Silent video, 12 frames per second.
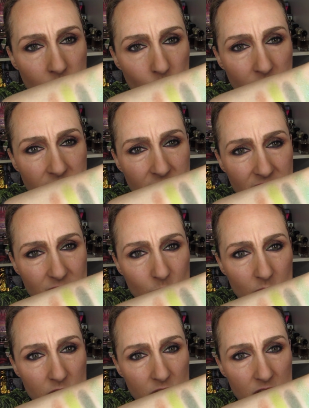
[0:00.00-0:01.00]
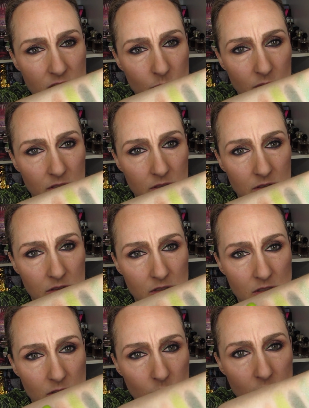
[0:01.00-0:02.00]
Why did I swatch this one?
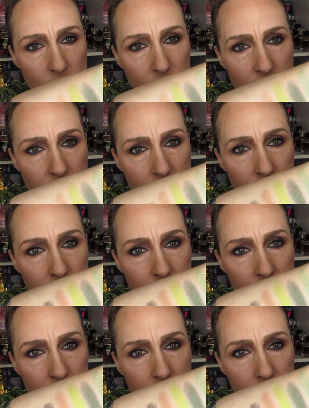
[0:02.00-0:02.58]
It's the wrong one.